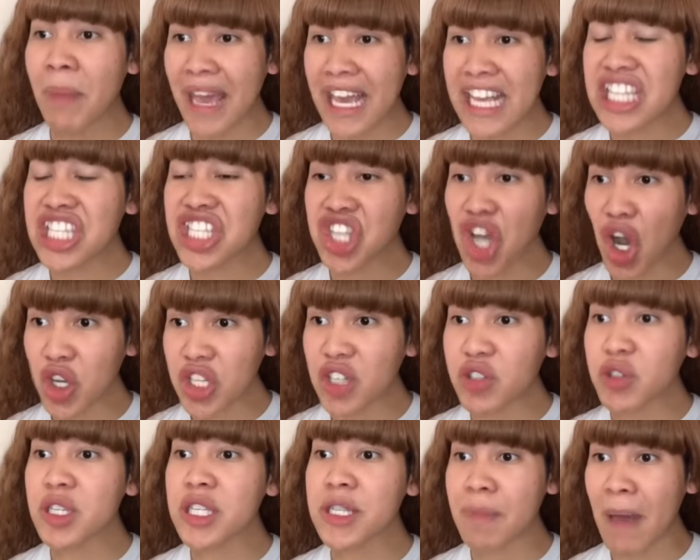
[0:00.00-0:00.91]
being so
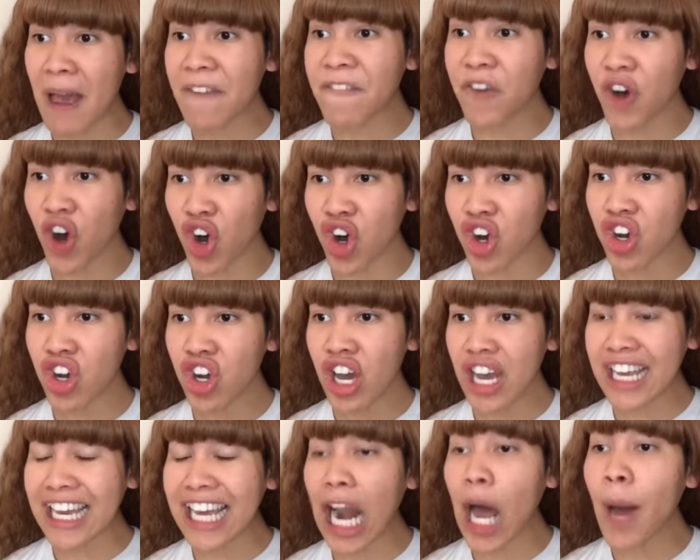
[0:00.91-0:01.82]
disrespectful.
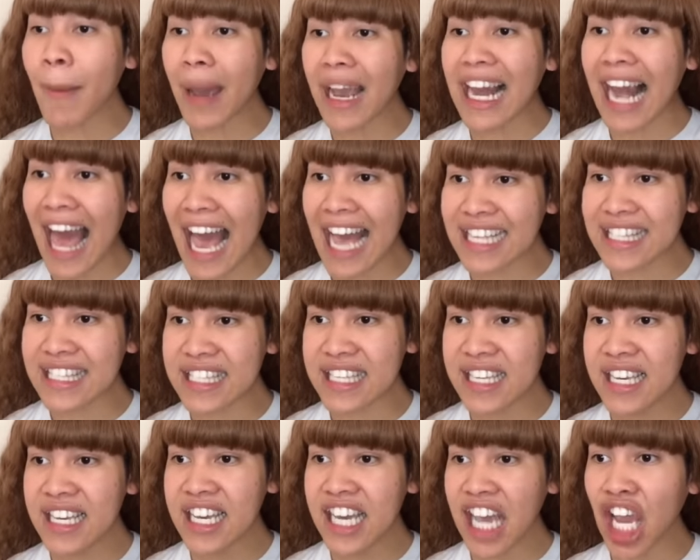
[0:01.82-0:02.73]
Get out of my class.
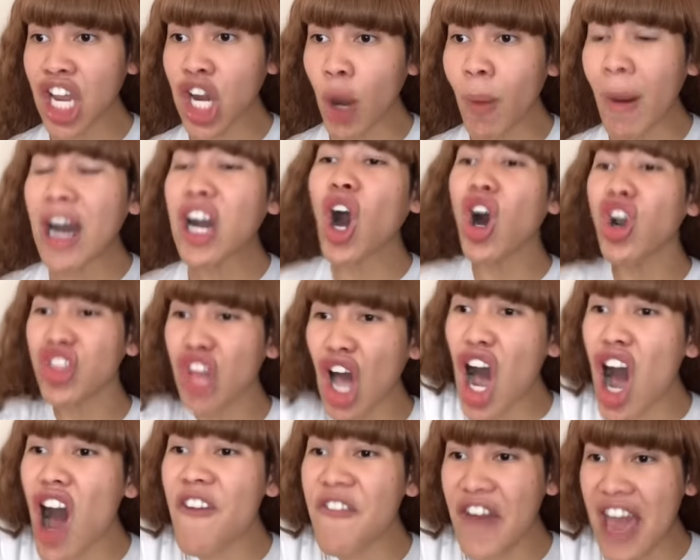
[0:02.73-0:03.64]
You know what? Go to the
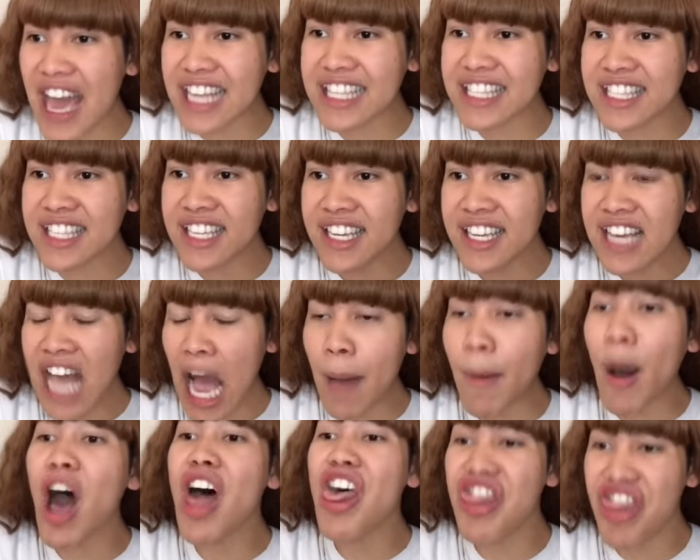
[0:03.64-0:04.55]
office. How
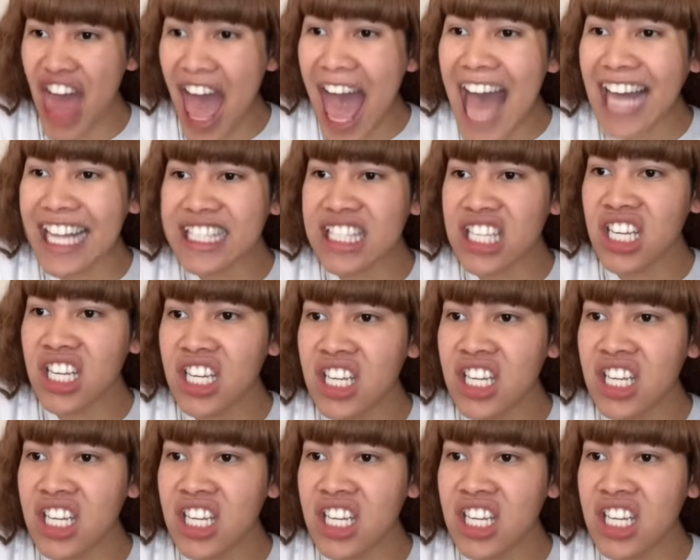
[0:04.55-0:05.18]
about that?